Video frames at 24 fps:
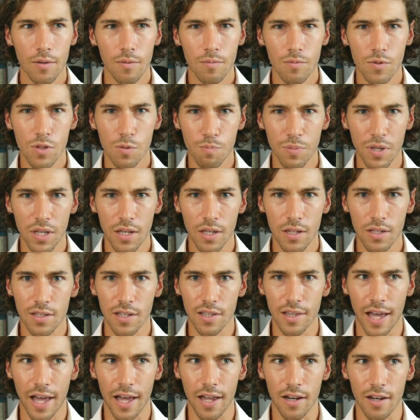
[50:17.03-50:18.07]
Speaking to
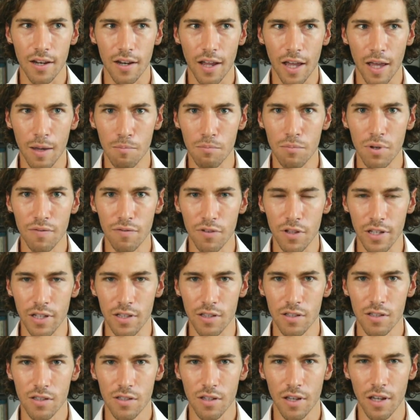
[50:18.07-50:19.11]
that
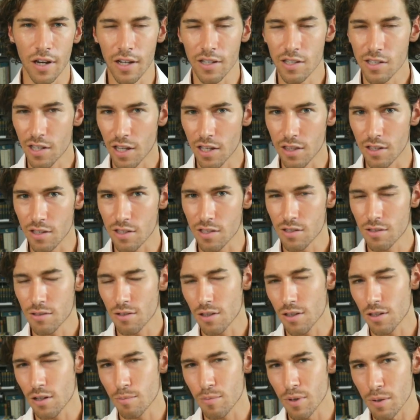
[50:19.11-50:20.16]
ambivalence, and I say this a
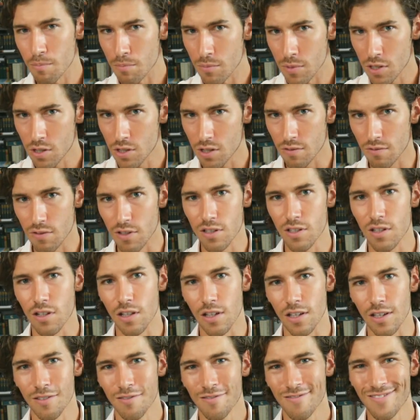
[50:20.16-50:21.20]
little bit
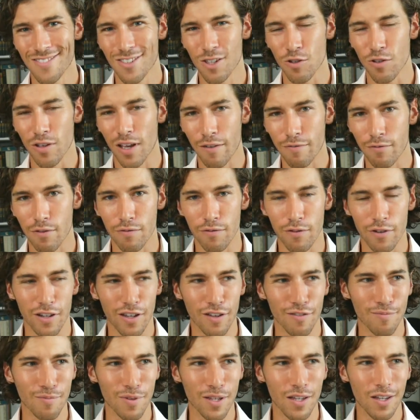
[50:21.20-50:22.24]
mischievously, so you have to
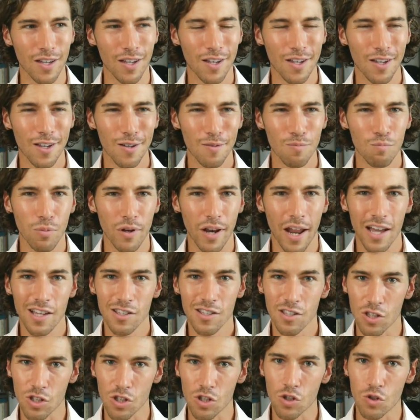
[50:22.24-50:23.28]
forgive me, but
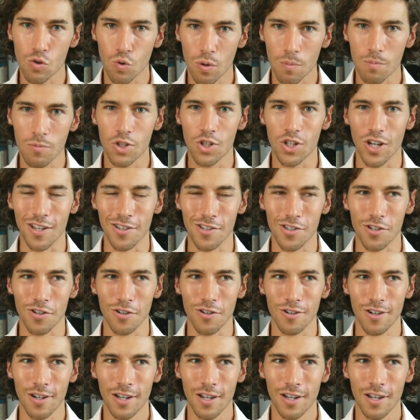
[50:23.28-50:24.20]
as a storm chaser,